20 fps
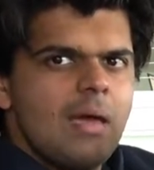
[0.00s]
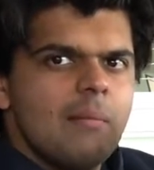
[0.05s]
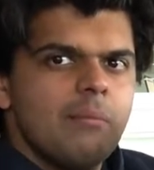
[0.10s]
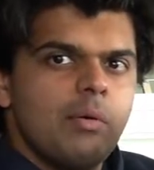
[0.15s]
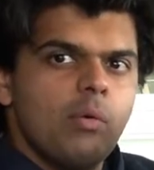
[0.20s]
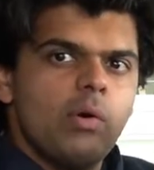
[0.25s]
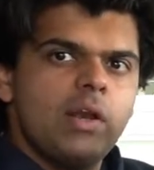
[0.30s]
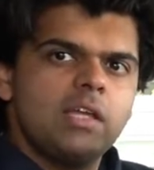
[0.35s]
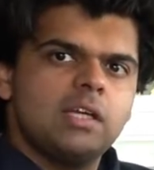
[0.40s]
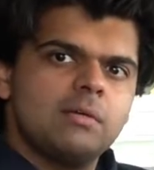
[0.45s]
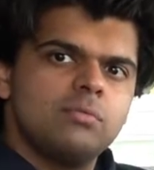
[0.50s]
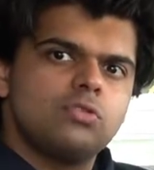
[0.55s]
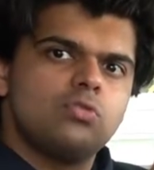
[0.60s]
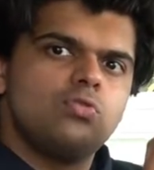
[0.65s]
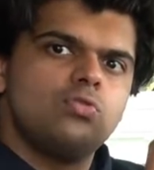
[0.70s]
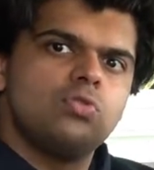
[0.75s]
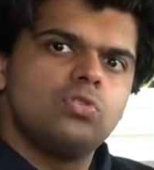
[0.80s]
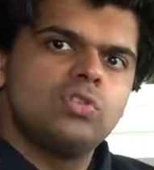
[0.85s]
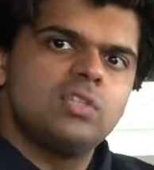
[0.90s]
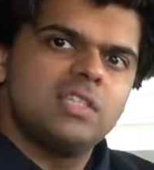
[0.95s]
But when it comes
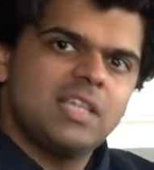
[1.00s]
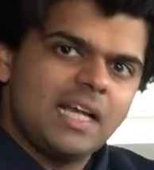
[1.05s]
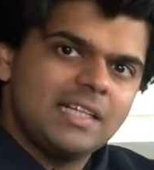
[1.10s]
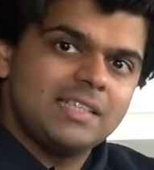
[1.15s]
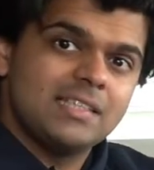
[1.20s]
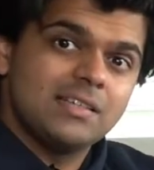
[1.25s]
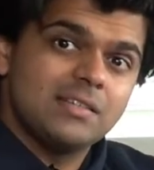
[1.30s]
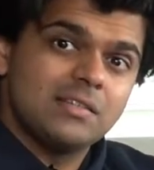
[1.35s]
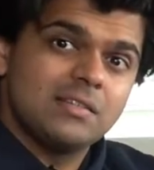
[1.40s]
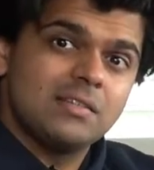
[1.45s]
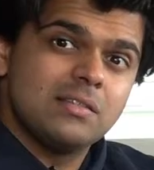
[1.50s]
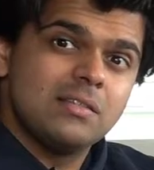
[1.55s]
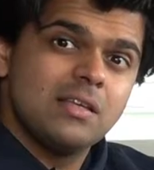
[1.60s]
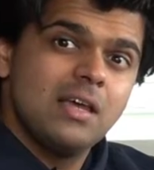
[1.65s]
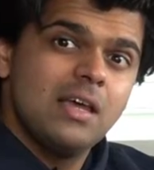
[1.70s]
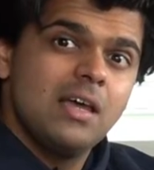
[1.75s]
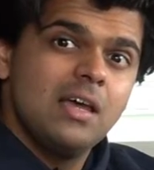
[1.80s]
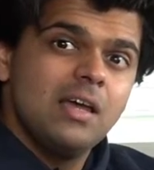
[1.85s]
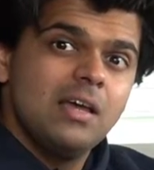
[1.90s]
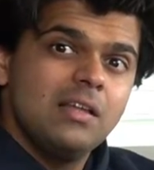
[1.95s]
to status,
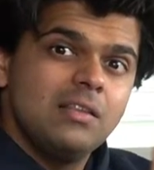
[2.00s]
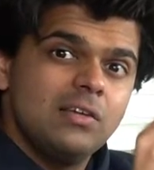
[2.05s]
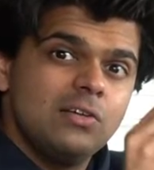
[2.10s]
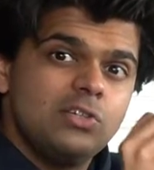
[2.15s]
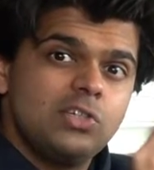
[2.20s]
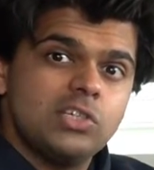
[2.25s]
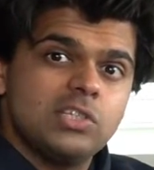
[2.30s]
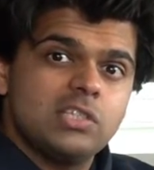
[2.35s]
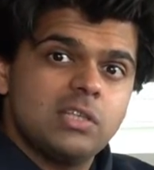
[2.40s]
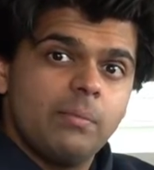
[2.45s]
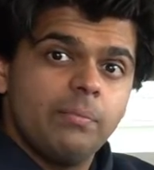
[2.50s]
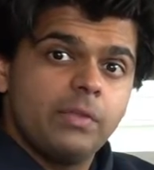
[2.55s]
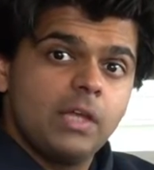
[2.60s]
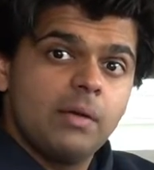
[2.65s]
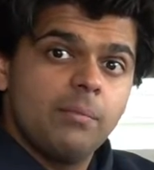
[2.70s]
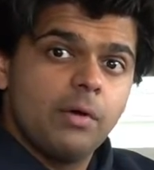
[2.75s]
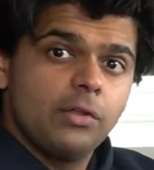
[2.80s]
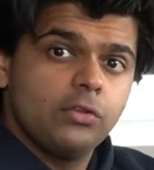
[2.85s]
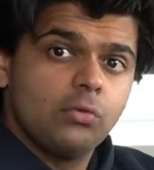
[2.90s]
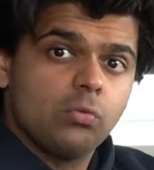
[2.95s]
there's just something
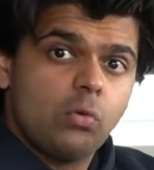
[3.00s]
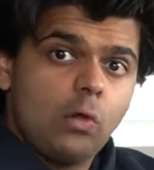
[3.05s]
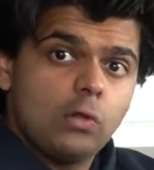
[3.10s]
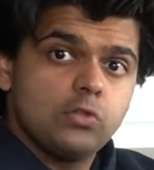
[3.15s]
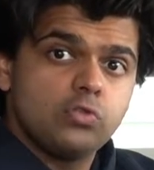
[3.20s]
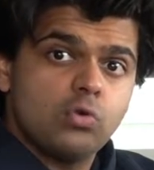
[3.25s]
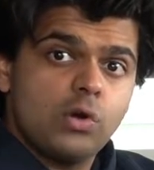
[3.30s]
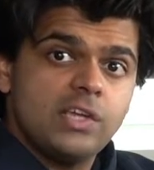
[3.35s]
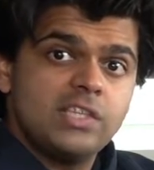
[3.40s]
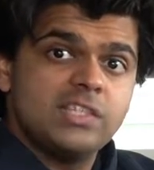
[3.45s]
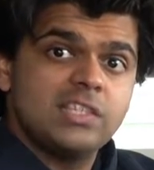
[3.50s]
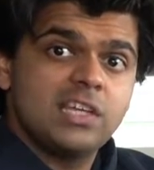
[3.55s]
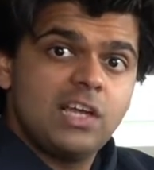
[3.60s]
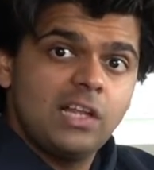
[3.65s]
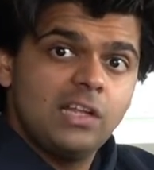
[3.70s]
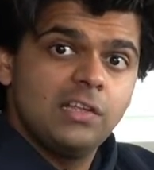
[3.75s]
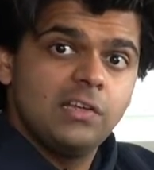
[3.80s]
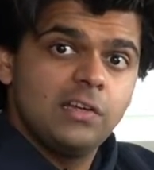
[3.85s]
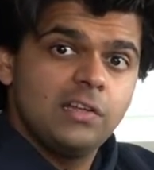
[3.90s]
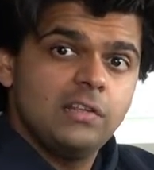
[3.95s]
about the Rolls-Royce
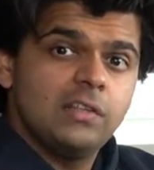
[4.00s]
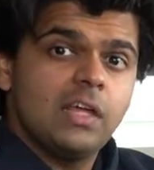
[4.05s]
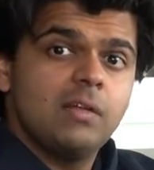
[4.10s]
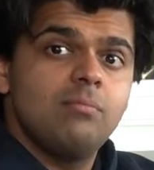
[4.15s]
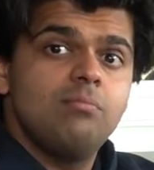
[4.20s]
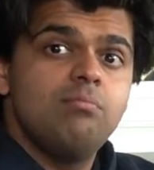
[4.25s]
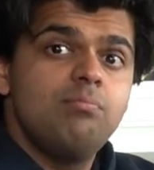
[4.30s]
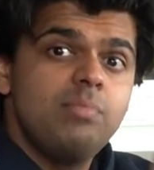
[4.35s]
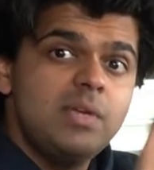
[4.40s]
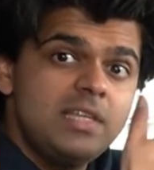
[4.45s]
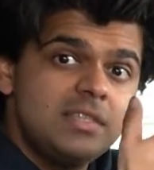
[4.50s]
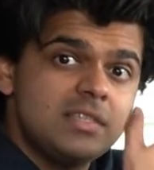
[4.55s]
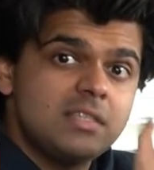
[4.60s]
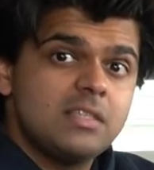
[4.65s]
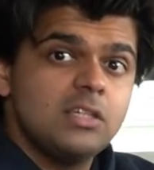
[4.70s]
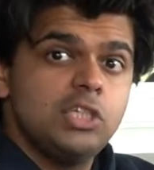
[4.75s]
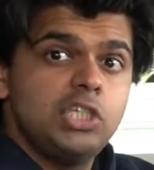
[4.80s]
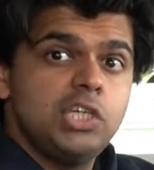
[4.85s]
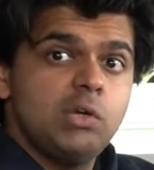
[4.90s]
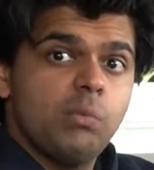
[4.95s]
Cullinan that beats
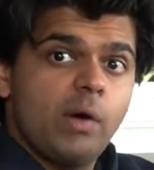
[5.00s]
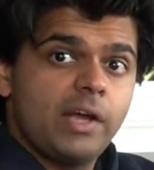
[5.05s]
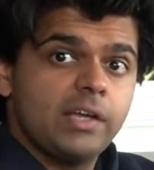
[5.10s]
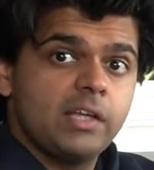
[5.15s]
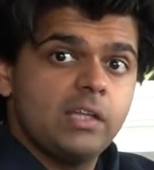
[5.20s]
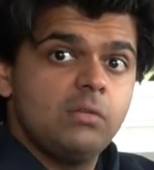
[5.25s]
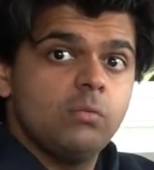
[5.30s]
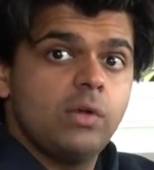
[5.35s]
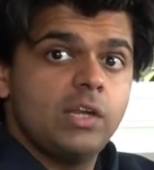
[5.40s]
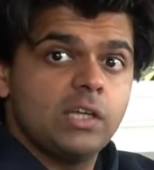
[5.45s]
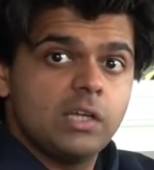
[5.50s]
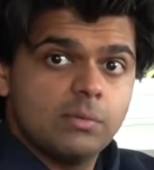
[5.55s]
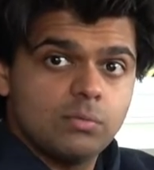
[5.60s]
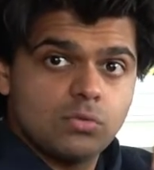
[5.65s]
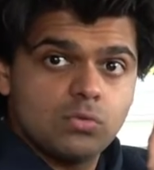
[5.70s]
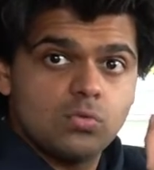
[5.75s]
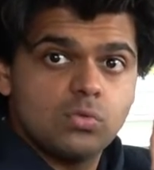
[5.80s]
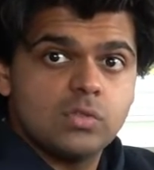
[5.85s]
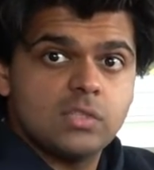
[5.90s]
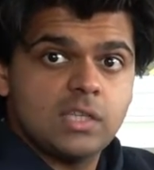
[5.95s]
the G-Wagon when it
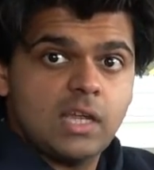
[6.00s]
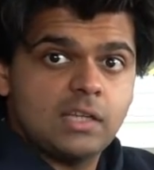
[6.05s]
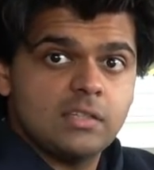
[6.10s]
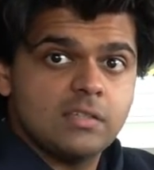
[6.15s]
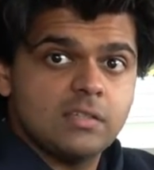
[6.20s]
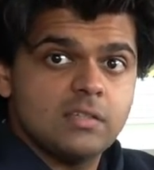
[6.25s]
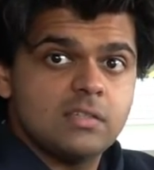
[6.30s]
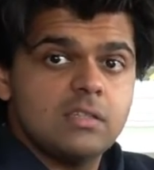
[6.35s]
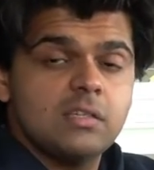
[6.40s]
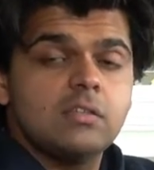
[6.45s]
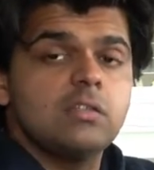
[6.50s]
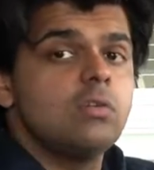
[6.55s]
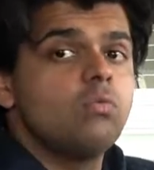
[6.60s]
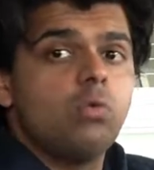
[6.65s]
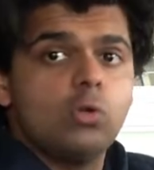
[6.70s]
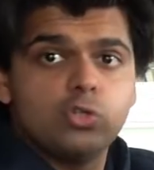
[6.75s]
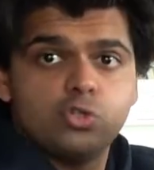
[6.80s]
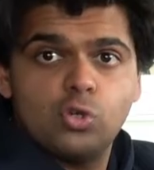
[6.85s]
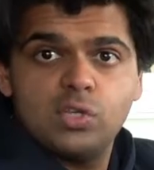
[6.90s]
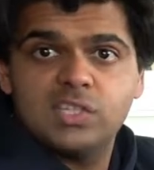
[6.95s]
comes to status. The
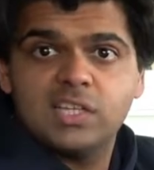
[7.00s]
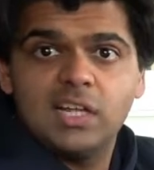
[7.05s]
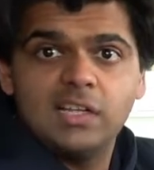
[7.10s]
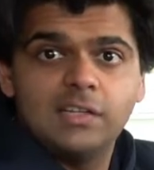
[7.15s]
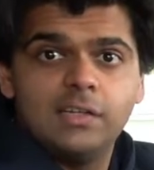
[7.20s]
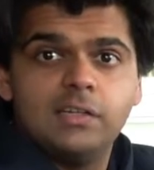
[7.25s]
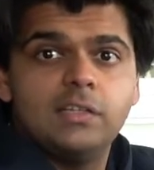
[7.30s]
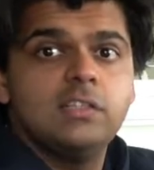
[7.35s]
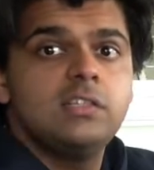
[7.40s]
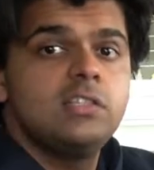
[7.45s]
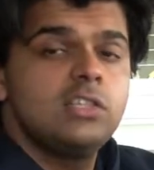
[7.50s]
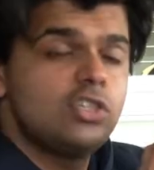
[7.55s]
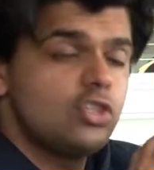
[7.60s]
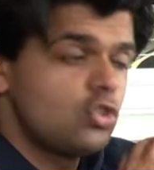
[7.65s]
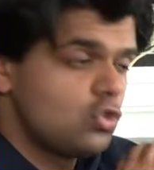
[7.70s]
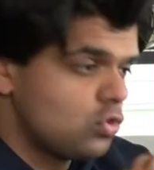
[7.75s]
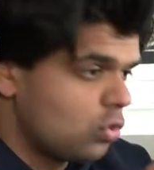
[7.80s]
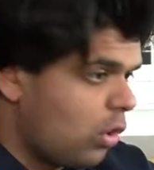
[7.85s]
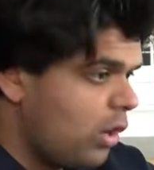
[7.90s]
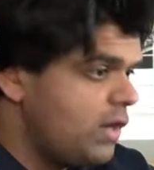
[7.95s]
Rolls-Royce Cullinan
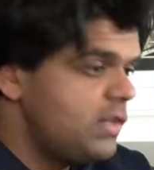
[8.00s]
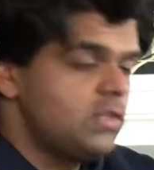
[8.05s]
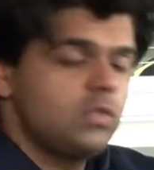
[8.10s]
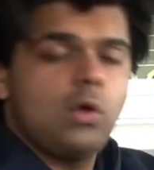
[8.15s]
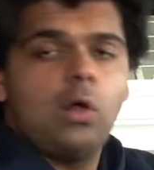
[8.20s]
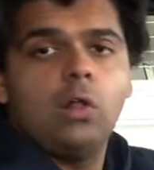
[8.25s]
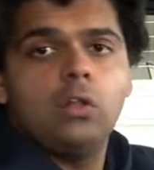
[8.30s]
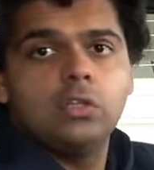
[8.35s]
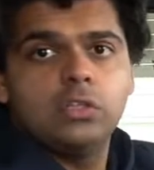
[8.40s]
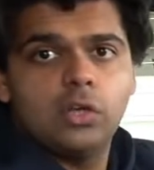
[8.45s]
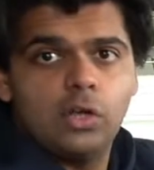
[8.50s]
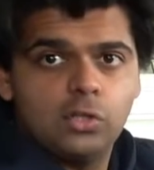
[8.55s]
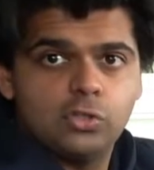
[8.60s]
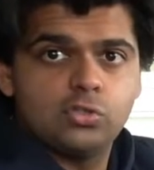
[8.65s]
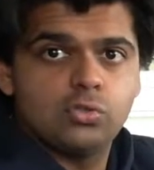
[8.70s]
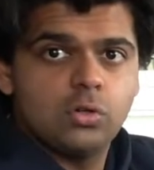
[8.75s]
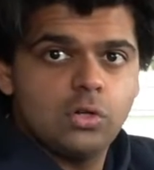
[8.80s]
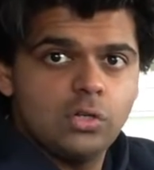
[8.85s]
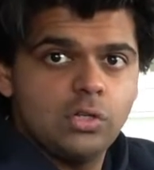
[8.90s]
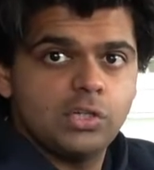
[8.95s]
destroys all the
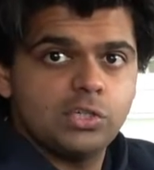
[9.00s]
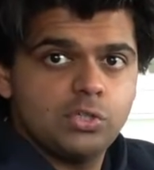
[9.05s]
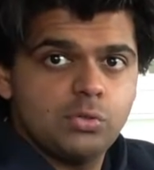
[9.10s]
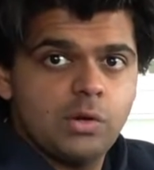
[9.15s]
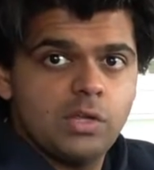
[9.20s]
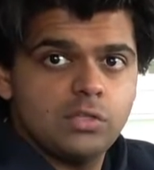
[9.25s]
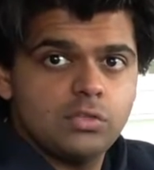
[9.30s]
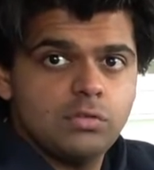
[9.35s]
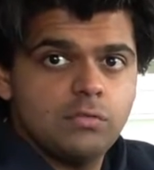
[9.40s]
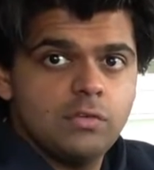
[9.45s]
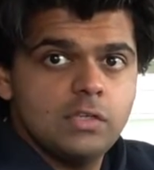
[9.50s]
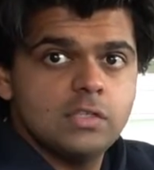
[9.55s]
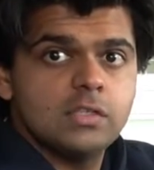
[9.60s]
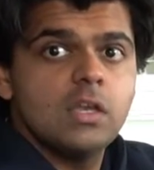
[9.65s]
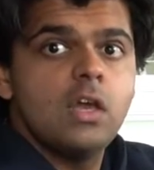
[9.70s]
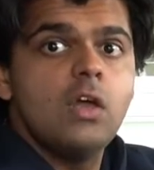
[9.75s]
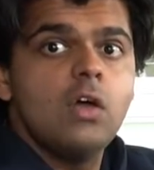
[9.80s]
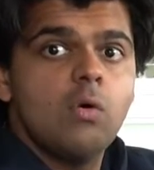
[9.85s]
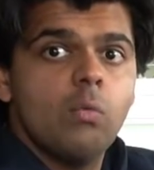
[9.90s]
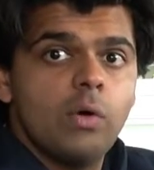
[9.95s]
ultra-luxury SUVs
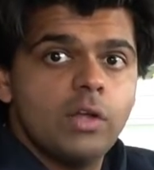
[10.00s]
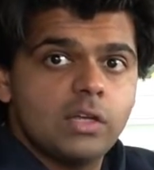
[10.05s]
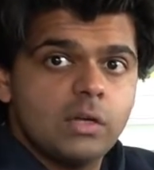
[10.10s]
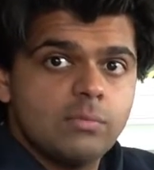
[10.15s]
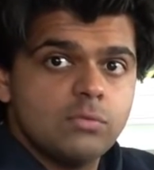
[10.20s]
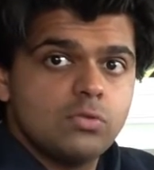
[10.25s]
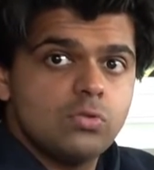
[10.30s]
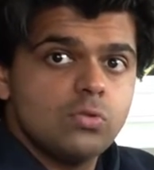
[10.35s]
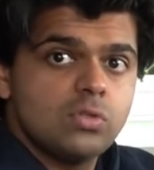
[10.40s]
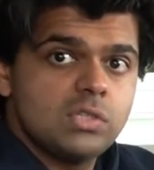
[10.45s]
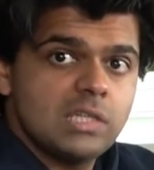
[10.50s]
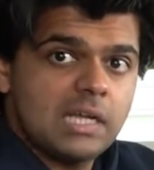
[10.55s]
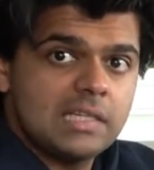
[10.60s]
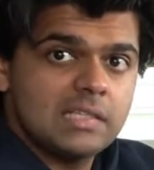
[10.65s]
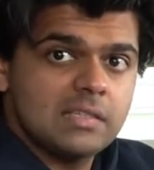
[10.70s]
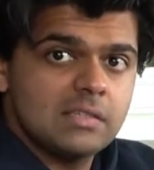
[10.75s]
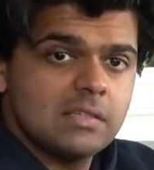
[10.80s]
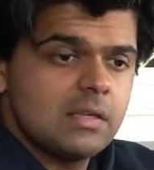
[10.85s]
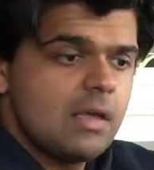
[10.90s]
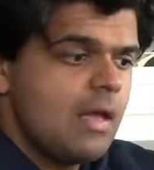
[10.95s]
when it comes to
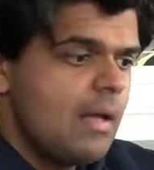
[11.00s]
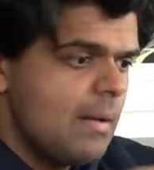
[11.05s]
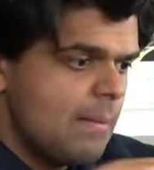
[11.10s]
status.